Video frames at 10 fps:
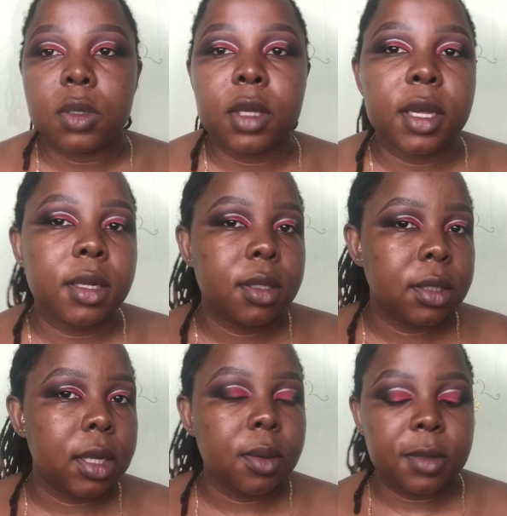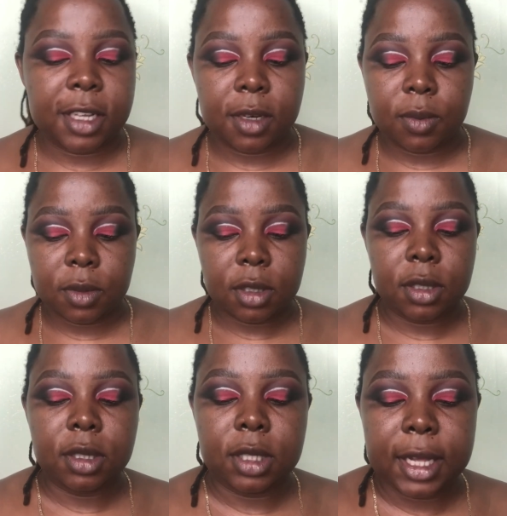Okay, now I'm done with
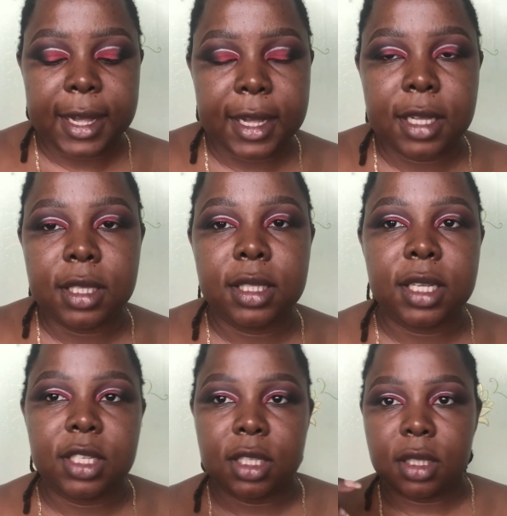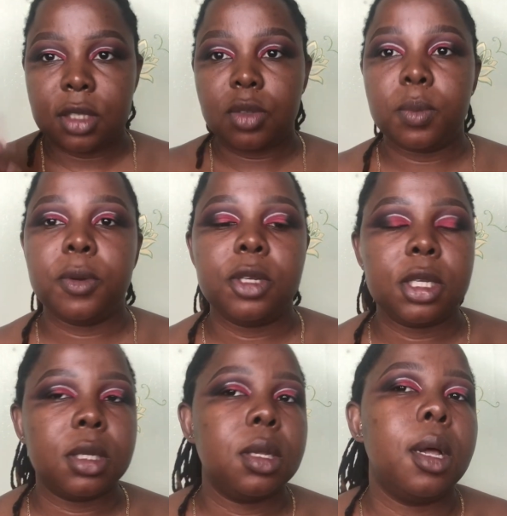the eyes. I just need to
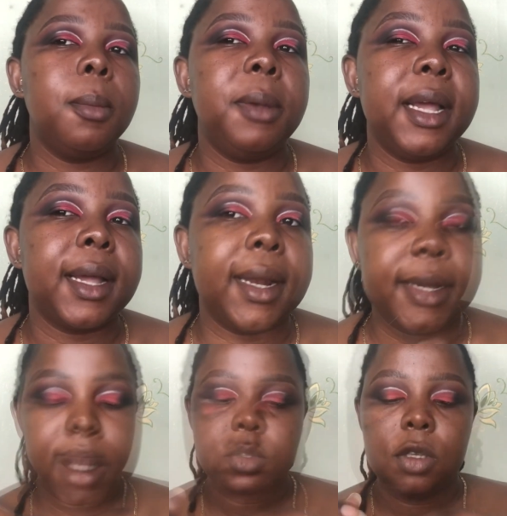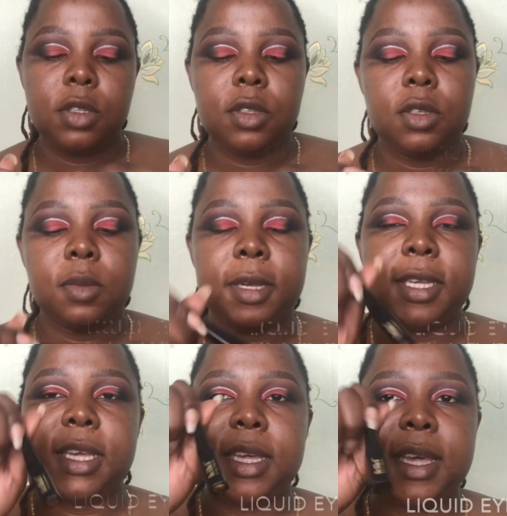put a black liner. I'm going to use my
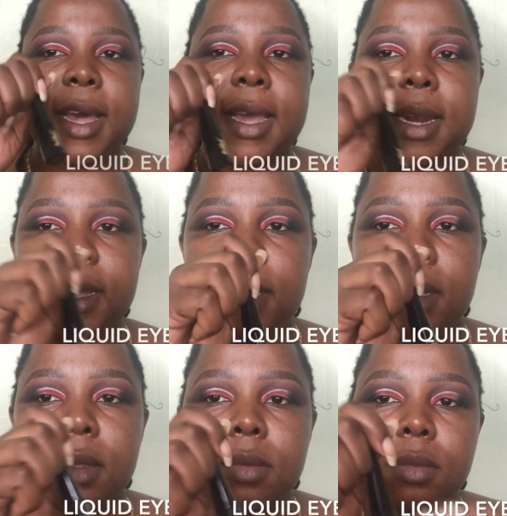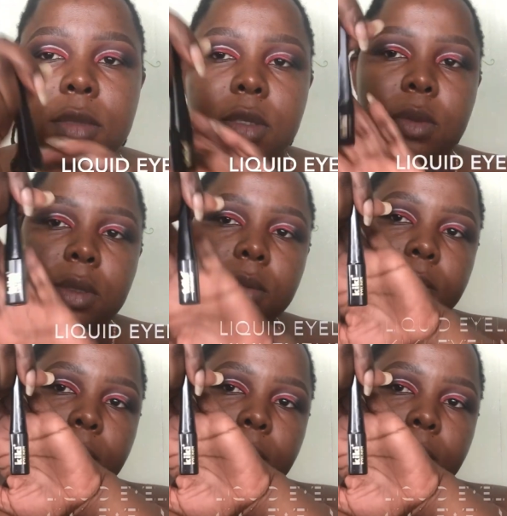KIKI eyeliner, this one.